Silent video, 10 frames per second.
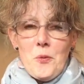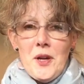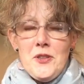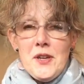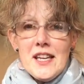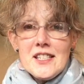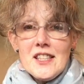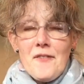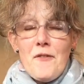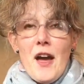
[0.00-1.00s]
When you get
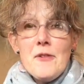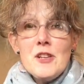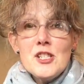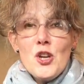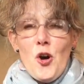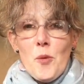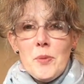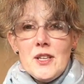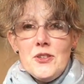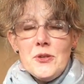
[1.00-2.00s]
to the very top,
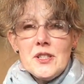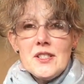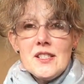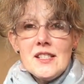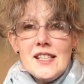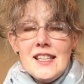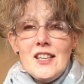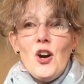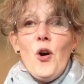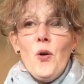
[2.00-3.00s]
you can
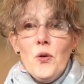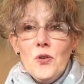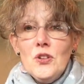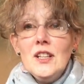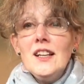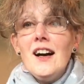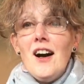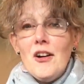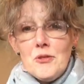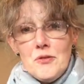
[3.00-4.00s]
see all
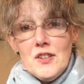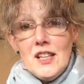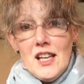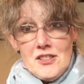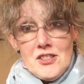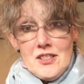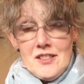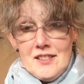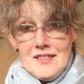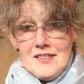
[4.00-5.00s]
over
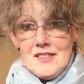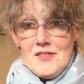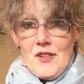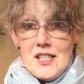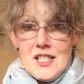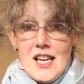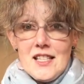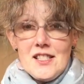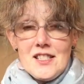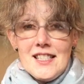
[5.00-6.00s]
London. It's
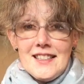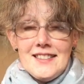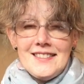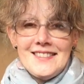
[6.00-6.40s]
fantastic.